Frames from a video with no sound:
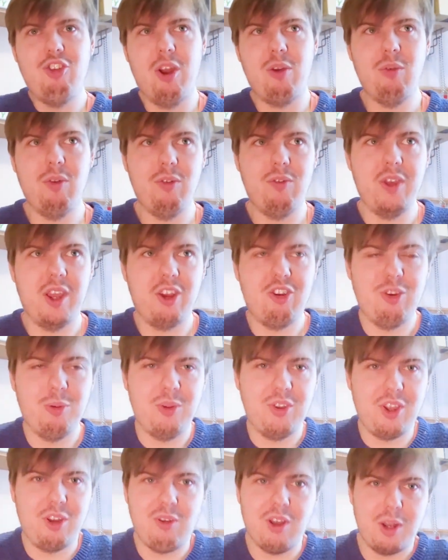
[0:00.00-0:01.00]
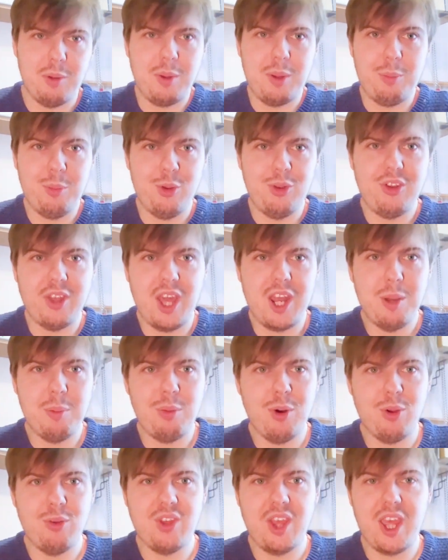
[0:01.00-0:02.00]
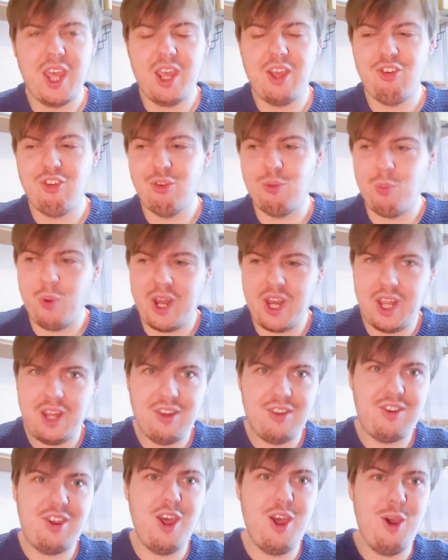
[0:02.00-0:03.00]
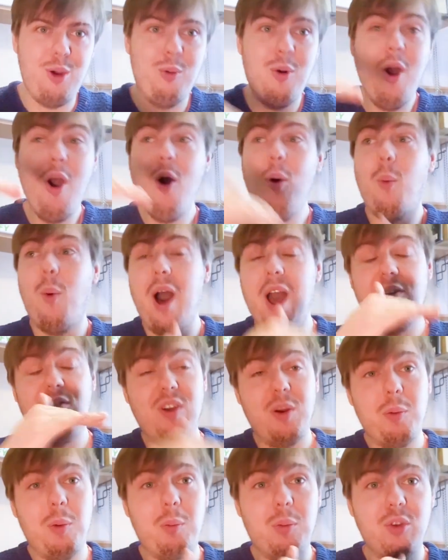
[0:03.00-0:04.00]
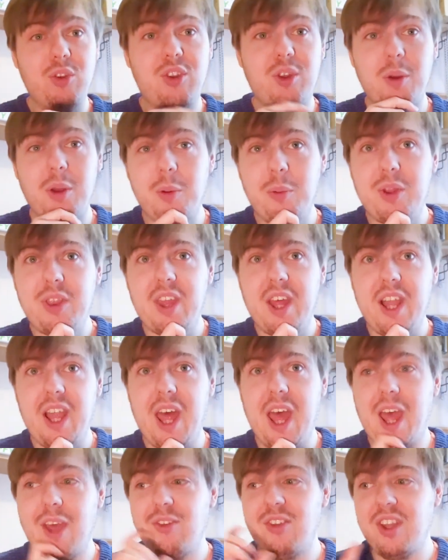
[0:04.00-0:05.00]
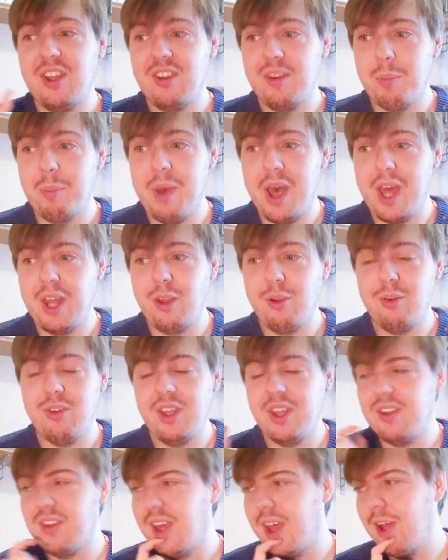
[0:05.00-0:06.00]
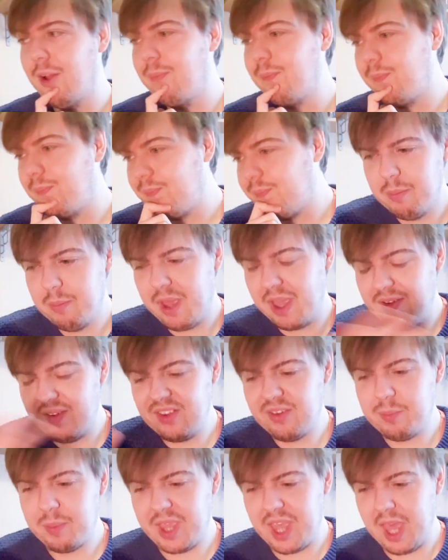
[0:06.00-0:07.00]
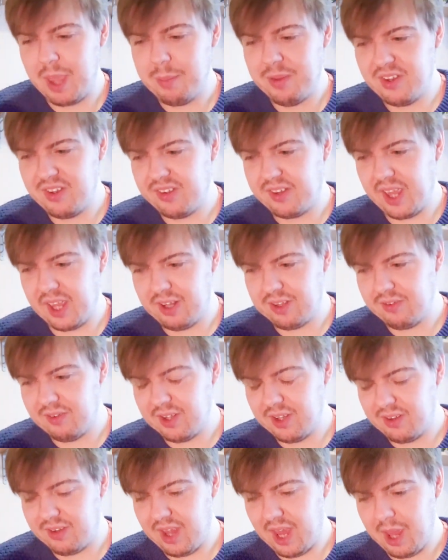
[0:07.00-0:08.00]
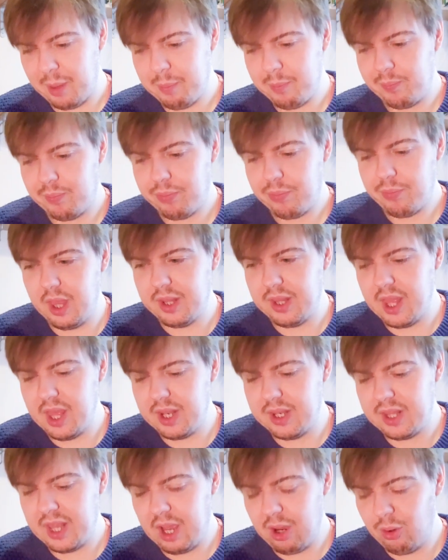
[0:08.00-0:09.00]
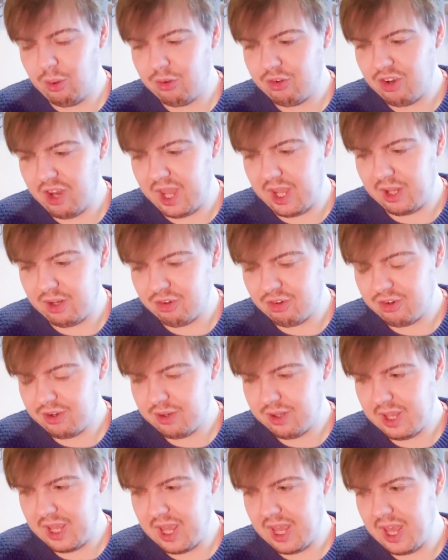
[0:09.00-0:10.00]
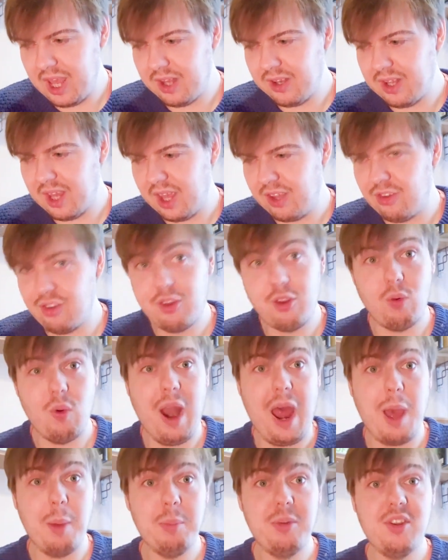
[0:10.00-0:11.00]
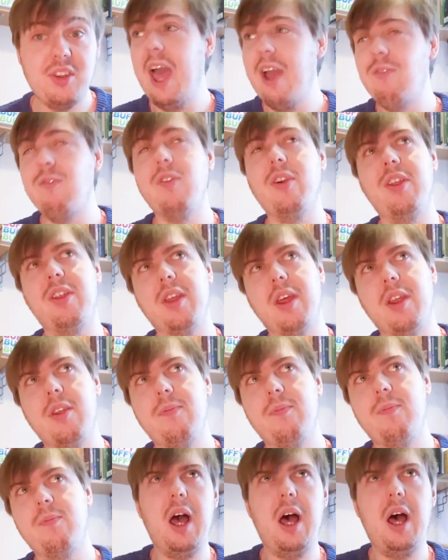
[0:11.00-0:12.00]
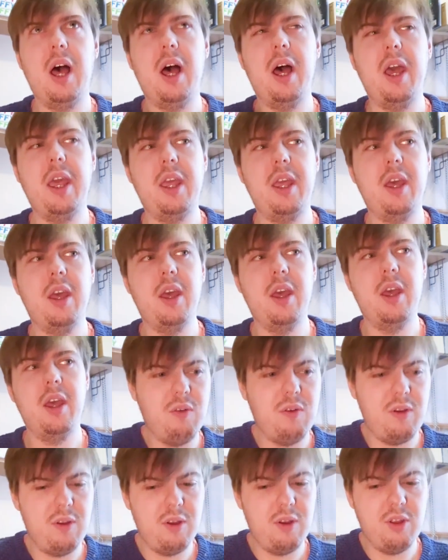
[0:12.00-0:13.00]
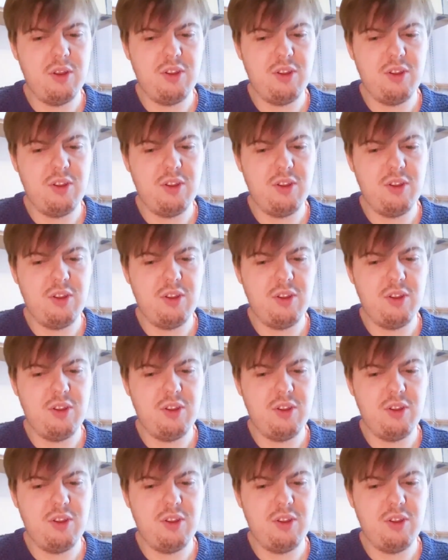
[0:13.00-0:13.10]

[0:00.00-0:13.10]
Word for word: general fiction was incredibly mundane and prosaic, and just went into what everyone was doing with their lives into minute detail. Mavis became a detective at the time, and then that all changed, and I scrapped everything. I cr